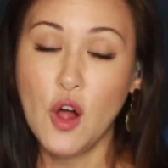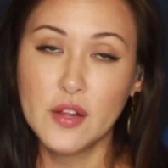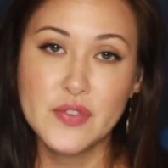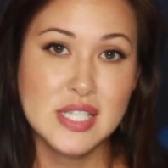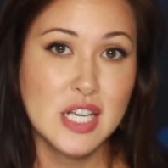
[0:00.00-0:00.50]

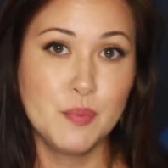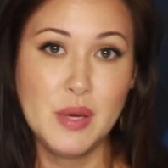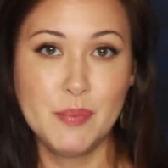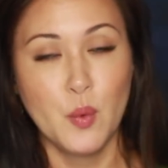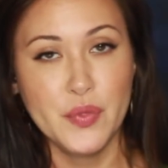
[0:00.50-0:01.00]
all of the sick
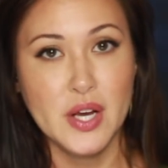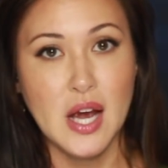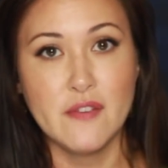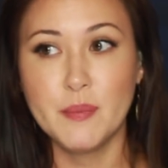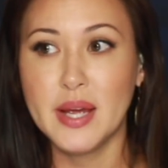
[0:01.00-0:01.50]
people with the
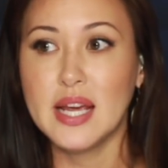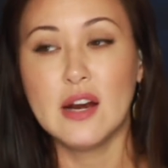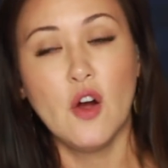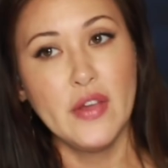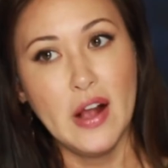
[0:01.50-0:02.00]
government
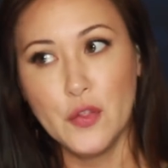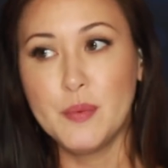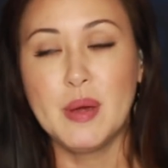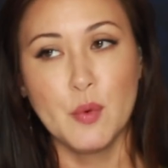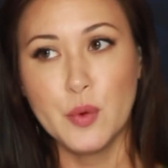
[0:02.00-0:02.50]
and all the
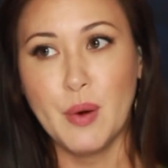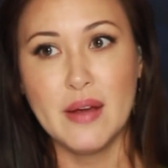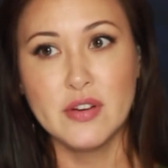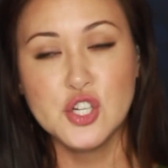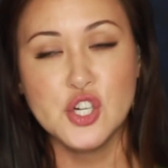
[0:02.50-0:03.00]
healthy people with
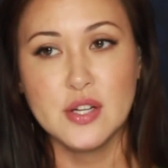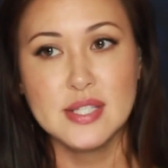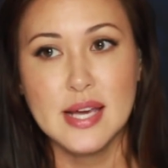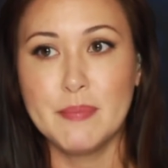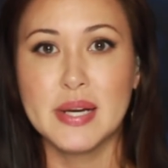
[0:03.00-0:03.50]
private
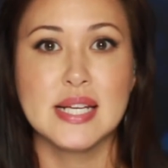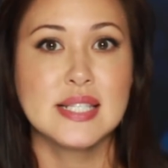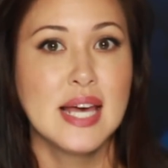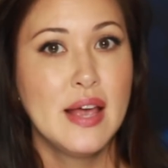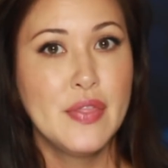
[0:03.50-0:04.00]
insurance
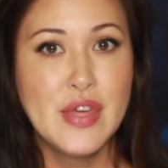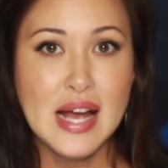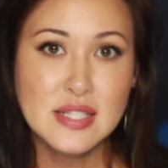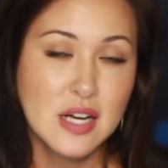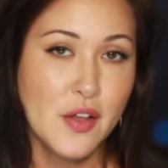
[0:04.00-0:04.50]
companies.
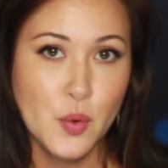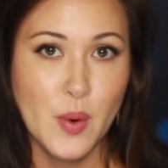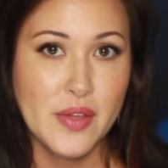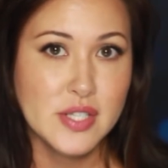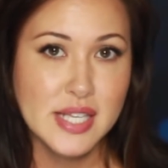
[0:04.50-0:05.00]
That's not the
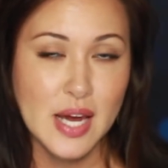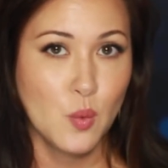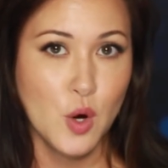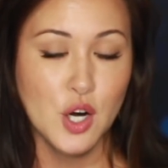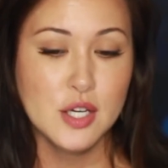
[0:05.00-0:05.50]
way this
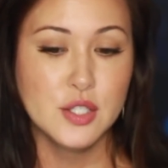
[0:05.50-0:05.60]
can work.